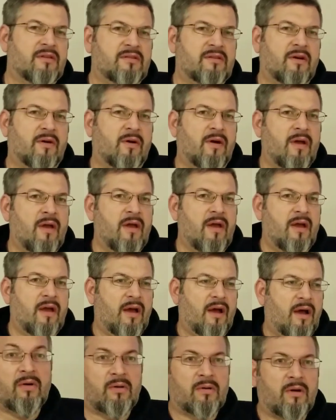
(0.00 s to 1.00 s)
So
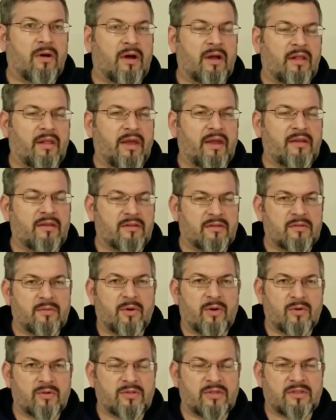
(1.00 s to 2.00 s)
all in all, I like the
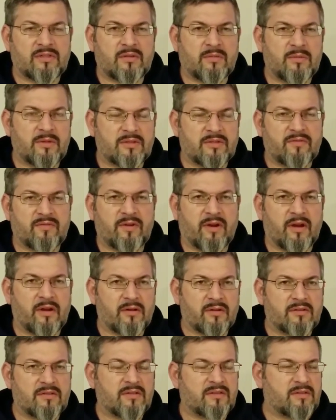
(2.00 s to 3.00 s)
Zmodo system. It's a very
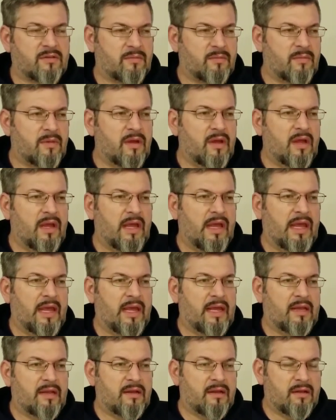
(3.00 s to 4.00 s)
good system,
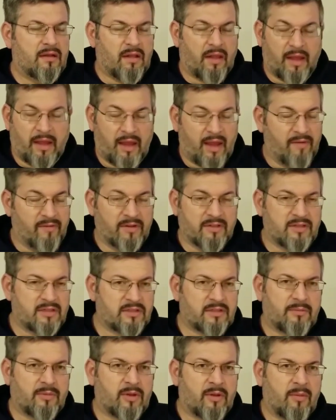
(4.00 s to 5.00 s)
and like every
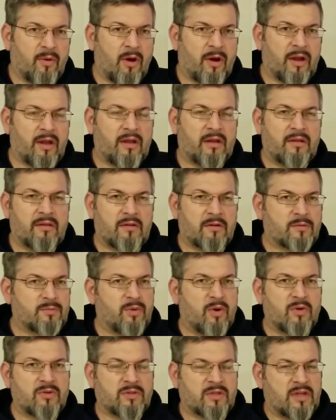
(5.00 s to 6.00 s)
system on the market, there's
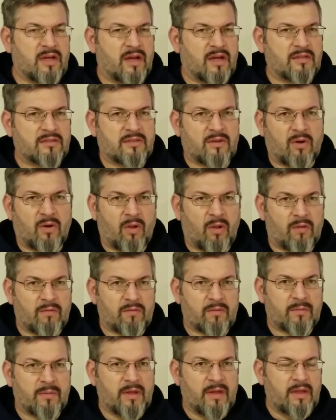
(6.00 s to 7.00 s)
pros and cons to all
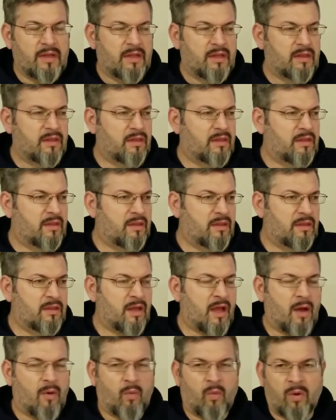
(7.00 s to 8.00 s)
of them.
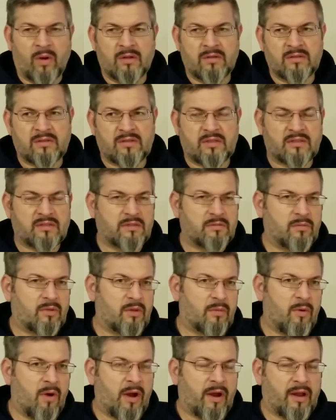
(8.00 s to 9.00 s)
Not one system
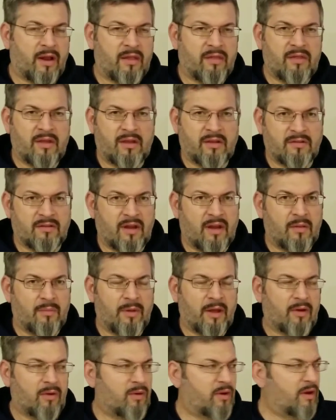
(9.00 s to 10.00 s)
on the market I think is any
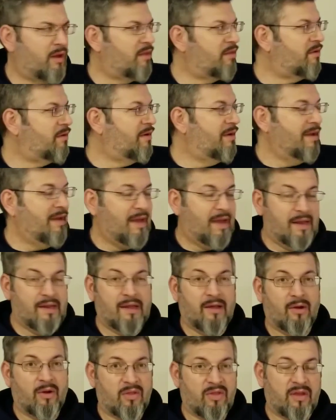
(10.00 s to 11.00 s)
better than the other.
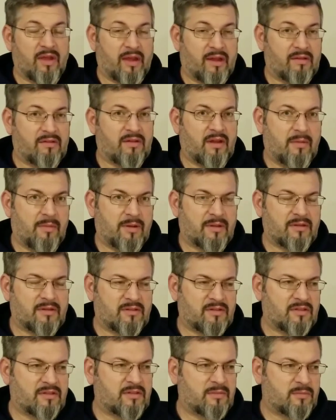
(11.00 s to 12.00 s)
And the other thing I can say about
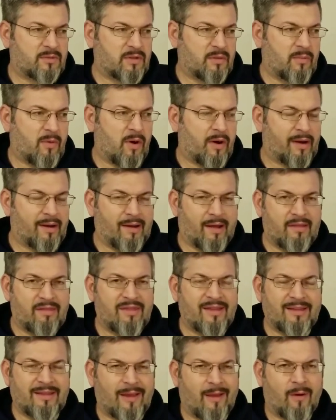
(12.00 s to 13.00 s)
the systems on the market, I
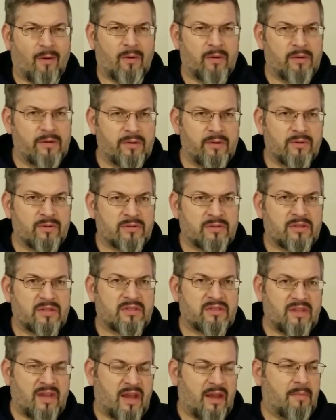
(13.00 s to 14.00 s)
think they all use
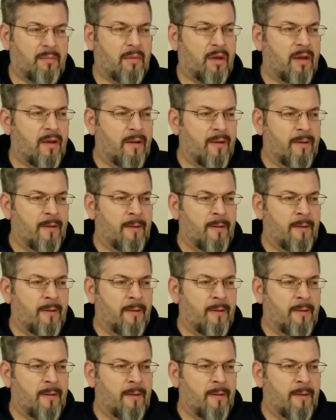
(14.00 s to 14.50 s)
the same.